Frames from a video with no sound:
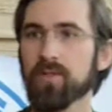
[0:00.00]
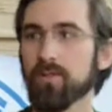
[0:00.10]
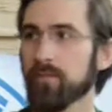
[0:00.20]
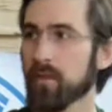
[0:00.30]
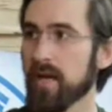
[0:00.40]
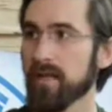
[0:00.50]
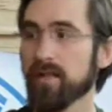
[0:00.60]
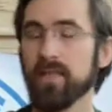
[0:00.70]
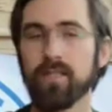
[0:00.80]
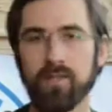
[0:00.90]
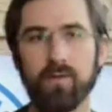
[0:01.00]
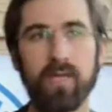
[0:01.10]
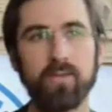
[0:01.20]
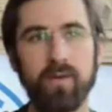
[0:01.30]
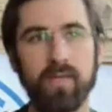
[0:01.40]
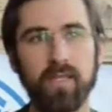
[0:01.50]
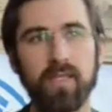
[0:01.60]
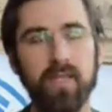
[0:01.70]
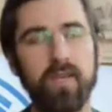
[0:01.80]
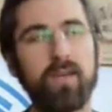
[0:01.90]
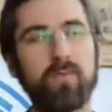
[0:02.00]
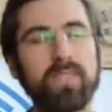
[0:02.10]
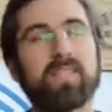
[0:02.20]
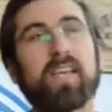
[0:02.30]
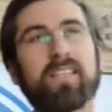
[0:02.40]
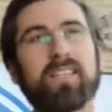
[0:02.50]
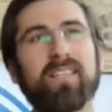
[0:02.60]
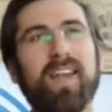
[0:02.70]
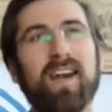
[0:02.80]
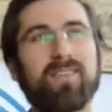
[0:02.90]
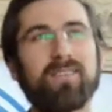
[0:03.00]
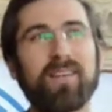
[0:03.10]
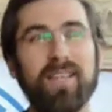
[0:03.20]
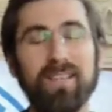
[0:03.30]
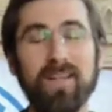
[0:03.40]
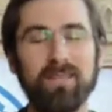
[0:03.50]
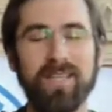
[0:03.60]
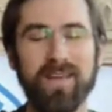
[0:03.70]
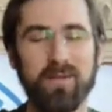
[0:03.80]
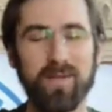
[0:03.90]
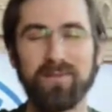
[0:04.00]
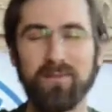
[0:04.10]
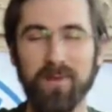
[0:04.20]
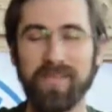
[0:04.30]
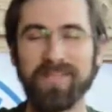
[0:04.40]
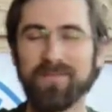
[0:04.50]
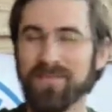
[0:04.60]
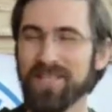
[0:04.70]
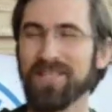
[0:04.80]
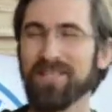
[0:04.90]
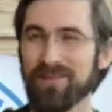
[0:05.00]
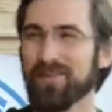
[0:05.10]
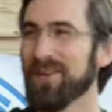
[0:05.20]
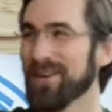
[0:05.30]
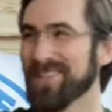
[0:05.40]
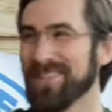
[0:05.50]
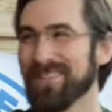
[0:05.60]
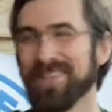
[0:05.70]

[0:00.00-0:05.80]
student, Brian, is graduating, we technically have an alumni network of one, which I love referring to.